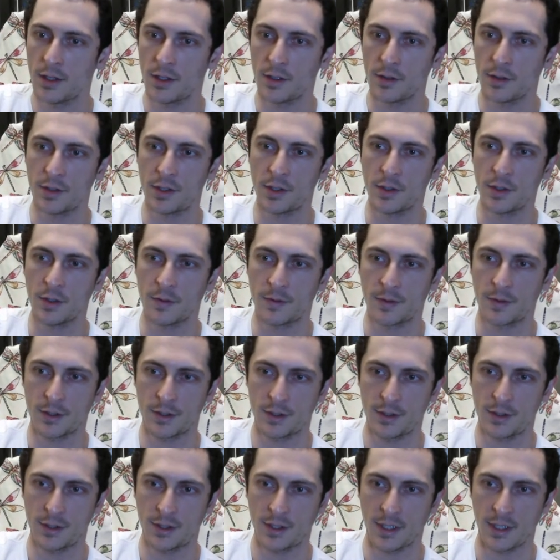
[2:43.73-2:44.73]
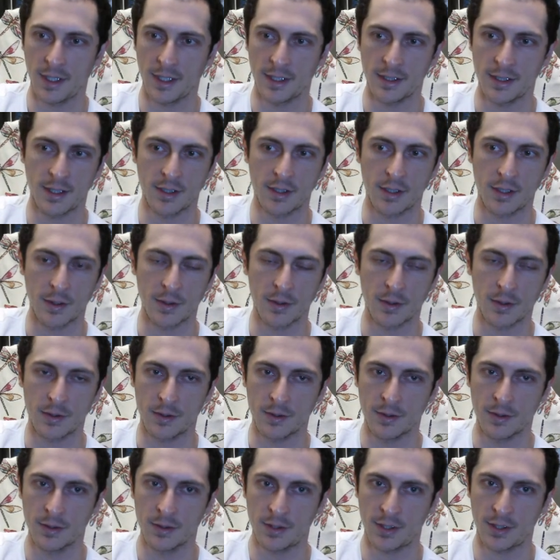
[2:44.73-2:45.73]
Universe is the
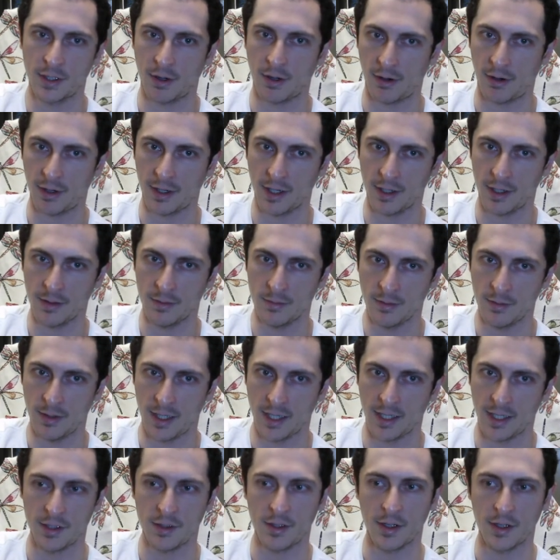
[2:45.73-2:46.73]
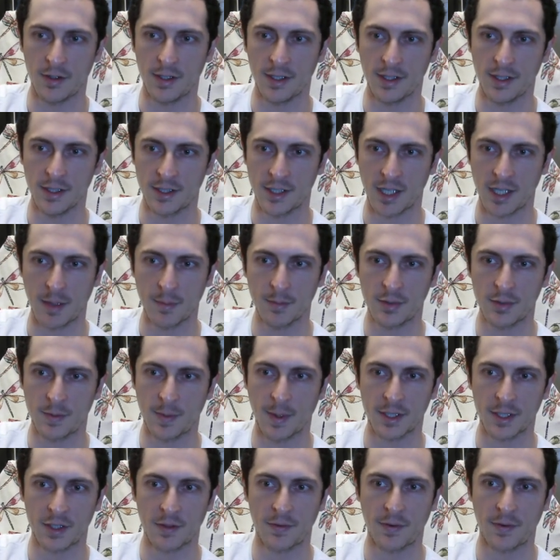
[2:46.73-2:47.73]
total scenario, and you don't need to
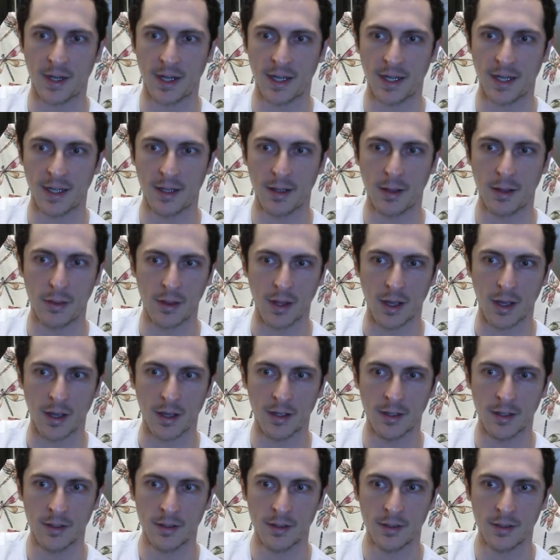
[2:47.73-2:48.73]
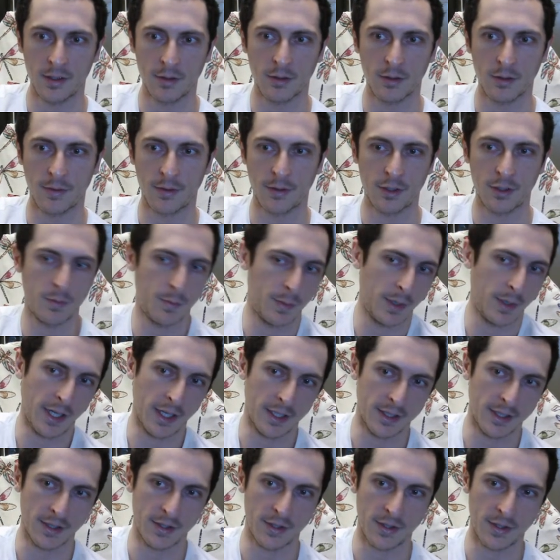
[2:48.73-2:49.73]
sub-specify the universe
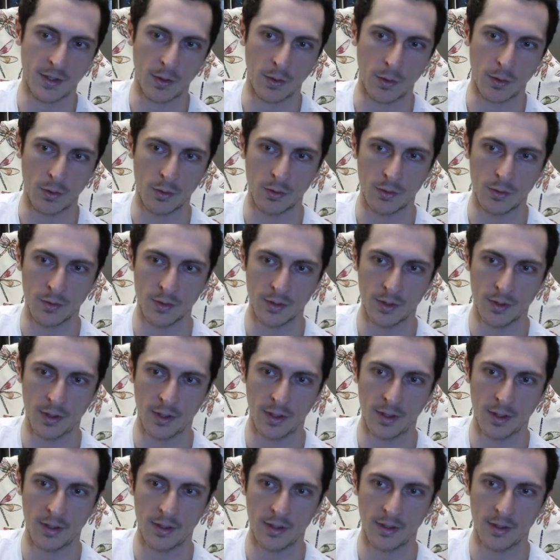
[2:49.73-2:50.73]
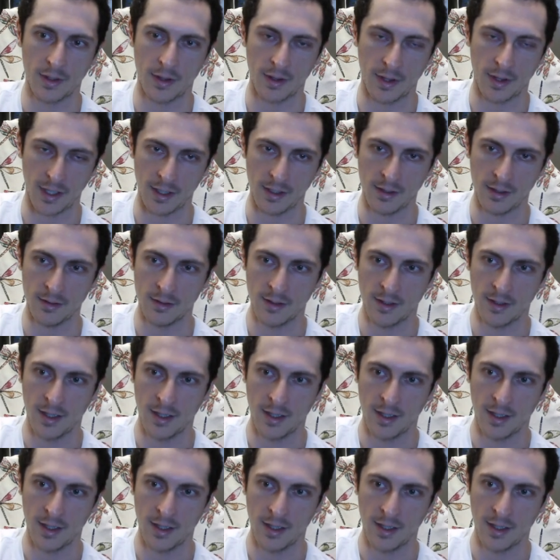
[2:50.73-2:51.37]
because it's the whole thing.